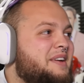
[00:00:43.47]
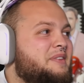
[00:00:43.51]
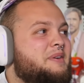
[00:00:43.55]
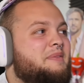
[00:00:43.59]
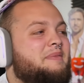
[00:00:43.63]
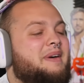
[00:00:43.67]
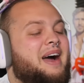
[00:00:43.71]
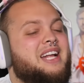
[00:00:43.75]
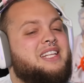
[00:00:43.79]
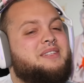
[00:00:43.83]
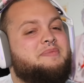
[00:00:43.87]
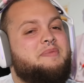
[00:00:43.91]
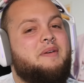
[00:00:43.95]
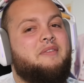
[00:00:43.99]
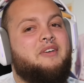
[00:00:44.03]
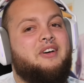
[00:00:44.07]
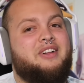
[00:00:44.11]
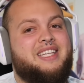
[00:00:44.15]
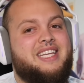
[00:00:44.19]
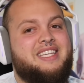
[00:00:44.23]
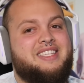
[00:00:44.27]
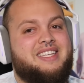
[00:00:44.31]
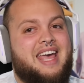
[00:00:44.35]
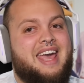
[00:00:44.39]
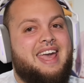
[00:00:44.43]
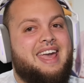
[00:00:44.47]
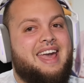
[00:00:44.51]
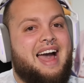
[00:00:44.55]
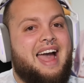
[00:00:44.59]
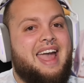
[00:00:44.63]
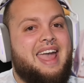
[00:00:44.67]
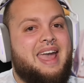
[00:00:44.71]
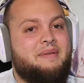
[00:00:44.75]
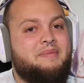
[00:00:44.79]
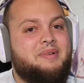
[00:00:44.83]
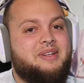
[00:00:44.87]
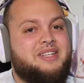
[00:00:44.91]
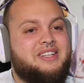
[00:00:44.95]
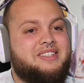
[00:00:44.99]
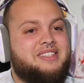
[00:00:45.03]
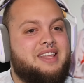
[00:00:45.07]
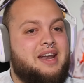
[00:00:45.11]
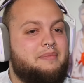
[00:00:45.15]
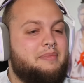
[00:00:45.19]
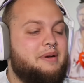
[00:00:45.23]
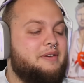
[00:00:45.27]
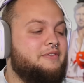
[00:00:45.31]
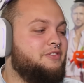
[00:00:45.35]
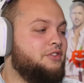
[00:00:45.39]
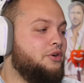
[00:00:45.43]
reminds me of all these AI images that
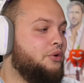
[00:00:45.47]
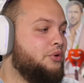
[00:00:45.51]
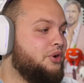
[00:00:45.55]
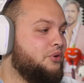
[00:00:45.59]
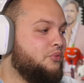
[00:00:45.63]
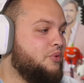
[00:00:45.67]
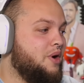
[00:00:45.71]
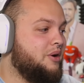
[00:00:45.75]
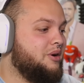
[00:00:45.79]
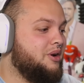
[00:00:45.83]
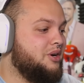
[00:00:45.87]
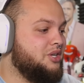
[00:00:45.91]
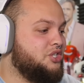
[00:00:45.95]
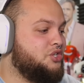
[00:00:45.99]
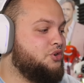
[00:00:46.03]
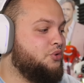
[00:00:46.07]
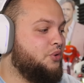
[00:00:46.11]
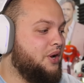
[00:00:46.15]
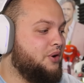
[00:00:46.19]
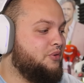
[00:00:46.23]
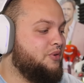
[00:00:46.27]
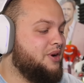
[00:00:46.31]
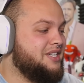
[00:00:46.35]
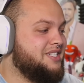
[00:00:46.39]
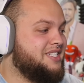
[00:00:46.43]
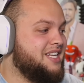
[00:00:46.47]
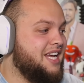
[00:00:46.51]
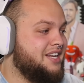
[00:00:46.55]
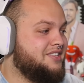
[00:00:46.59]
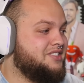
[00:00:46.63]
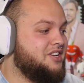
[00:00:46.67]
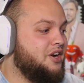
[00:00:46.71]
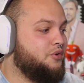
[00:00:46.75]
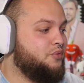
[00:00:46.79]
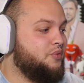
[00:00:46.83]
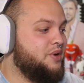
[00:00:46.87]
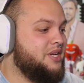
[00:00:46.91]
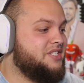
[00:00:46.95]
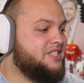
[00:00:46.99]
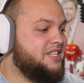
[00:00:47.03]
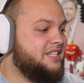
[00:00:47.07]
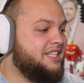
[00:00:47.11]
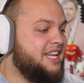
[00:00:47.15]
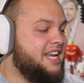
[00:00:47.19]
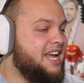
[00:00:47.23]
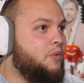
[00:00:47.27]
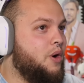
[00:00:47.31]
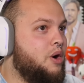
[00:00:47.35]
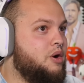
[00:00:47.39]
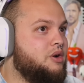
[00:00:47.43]
have been floating around on Twitter and TikTok
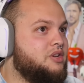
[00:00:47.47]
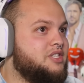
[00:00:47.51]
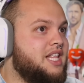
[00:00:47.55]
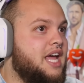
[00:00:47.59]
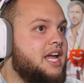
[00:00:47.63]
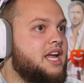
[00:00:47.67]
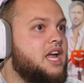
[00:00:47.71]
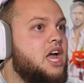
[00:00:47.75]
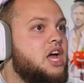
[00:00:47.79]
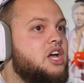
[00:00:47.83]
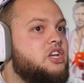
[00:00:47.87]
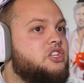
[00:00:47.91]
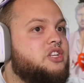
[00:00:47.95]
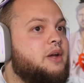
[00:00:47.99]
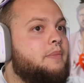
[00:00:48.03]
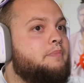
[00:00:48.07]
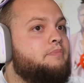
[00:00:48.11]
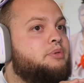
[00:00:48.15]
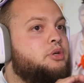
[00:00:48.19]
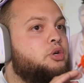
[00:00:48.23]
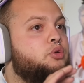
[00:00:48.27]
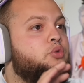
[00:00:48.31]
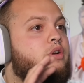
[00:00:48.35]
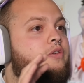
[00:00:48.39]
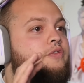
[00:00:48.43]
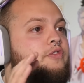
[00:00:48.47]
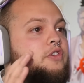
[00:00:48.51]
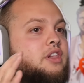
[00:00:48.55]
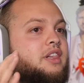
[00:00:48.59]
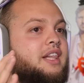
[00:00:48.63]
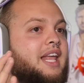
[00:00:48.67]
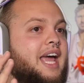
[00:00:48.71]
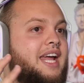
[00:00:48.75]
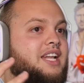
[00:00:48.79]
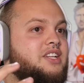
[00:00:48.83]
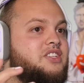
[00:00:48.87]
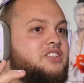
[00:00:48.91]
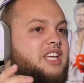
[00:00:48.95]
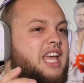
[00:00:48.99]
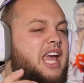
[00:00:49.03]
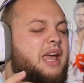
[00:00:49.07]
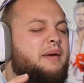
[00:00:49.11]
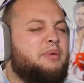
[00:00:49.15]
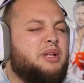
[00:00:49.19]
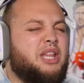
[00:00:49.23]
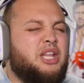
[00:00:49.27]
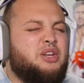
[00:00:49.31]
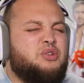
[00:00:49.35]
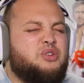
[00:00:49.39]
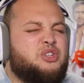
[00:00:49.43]
recently, where it's like some beautiful
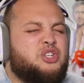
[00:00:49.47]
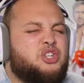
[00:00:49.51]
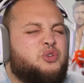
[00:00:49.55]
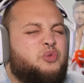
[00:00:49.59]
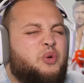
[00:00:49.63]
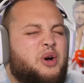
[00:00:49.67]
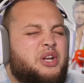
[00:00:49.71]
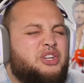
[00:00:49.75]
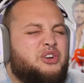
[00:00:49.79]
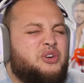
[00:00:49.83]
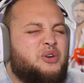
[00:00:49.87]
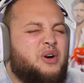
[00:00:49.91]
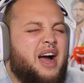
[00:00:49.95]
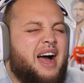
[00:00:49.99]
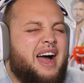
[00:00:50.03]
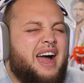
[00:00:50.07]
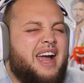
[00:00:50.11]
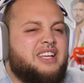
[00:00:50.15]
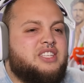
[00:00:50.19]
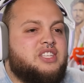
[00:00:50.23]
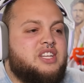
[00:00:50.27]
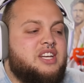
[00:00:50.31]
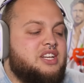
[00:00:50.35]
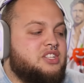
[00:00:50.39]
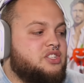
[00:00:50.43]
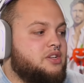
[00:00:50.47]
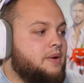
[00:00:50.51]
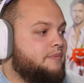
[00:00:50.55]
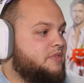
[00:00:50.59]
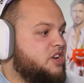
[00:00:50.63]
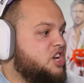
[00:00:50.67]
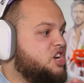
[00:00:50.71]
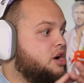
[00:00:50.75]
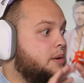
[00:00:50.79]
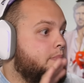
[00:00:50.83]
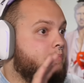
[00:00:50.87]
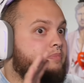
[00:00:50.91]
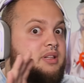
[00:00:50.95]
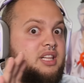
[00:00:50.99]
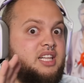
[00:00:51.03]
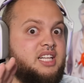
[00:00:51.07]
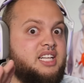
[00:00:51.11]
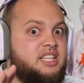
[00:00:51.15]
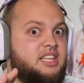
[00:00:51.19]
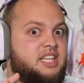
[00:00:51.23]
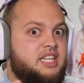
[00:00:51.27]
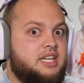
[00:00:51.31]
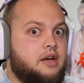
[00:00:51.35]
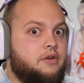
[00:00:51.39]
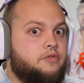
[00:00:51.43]
landscape and then you squint your eyes and it's something
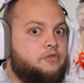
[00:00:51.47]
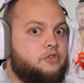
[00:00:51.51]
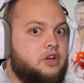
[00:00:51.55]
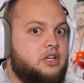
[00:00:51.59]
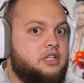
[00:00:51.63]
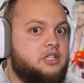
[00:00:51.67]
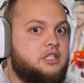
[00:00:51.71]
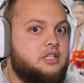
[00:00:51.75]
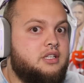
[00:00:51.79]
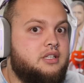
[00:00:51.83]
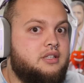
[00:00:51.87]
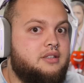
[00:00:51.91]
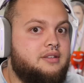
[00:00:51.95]
completely different.